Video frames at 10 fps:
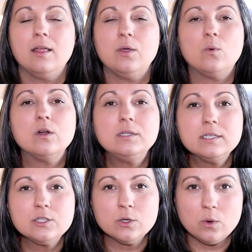The world
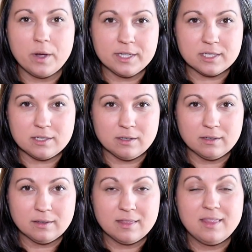is your
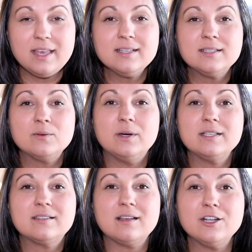oyster. This
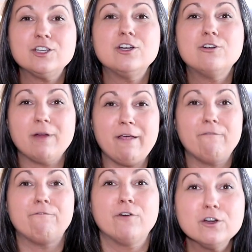was such a
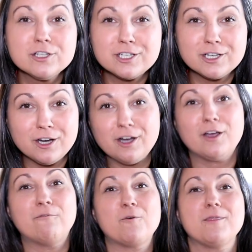great first
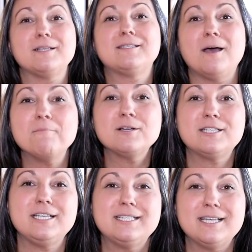cook for the summer
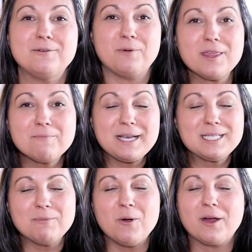season with my
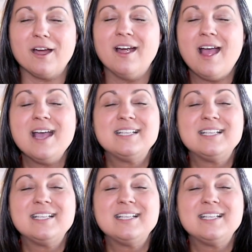smoker.